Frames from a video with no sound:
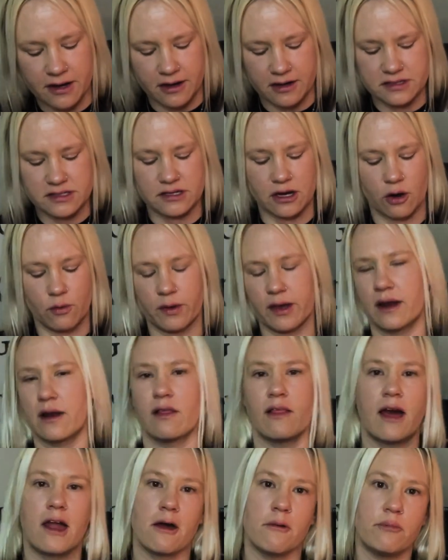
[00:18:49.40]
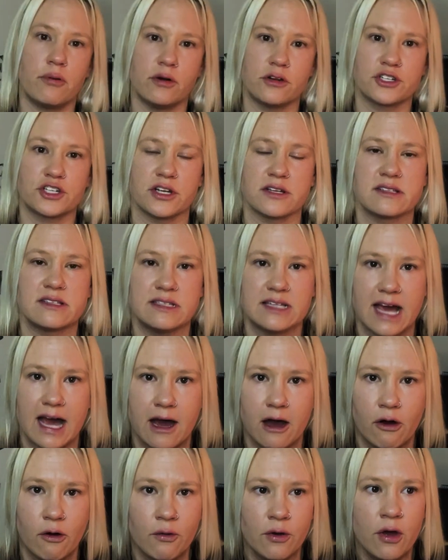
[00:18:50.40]
us? Are we gonna let it push us
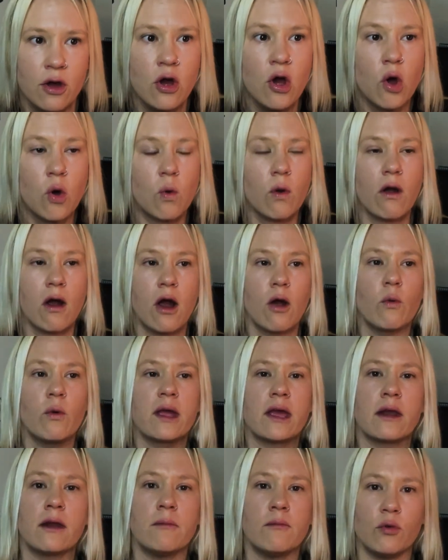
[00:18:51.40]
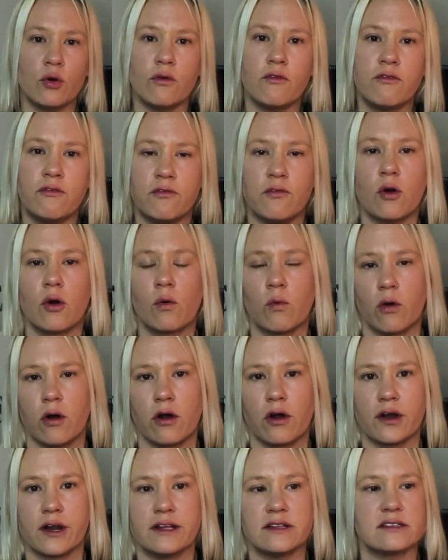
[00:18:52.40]
down? Or are we gonna move
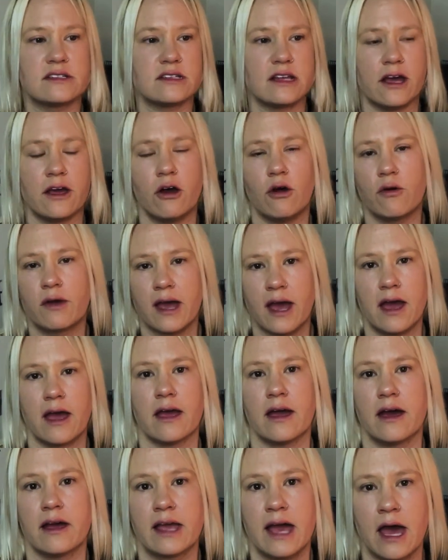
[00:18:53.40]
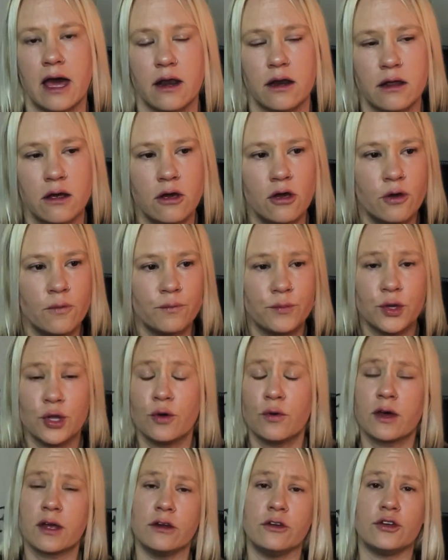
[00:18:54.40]
forward and say, okay, again,
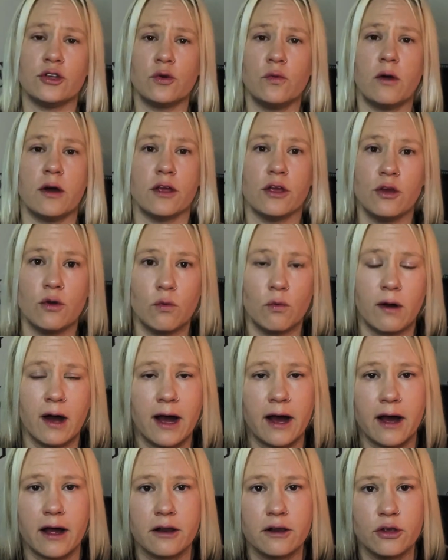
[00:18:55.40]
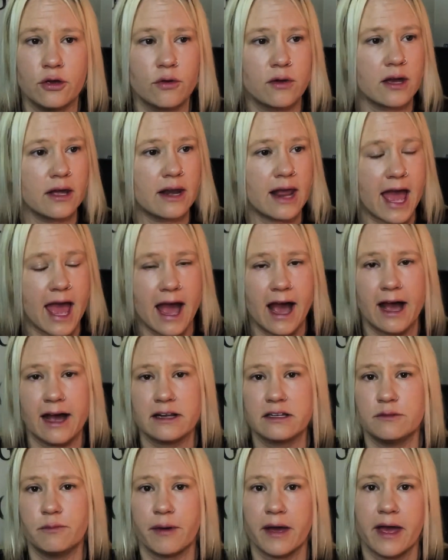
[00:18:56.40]
you can do what you want. You can
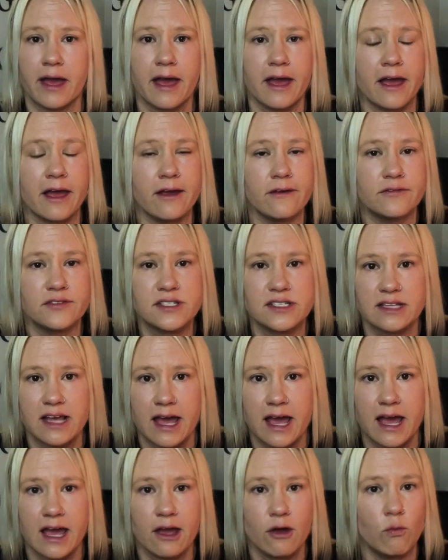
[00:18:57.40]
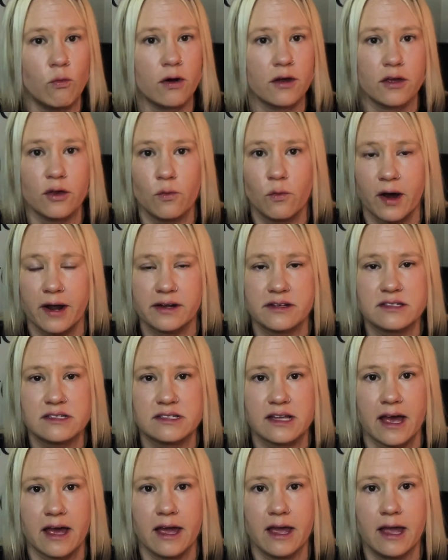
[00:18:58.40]
act, behave, say what you want to
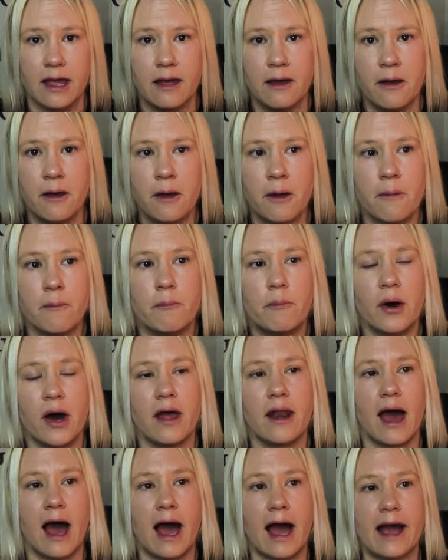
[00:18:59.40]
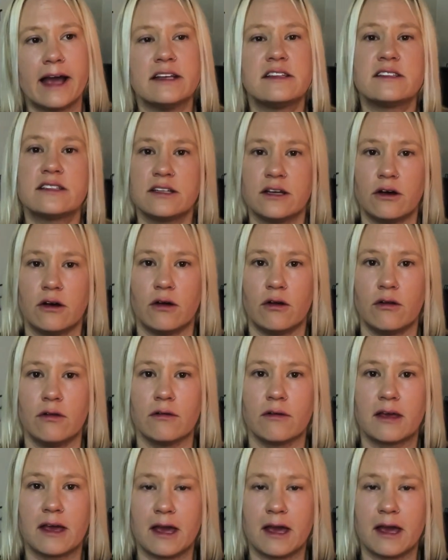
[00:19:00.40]
say, but I still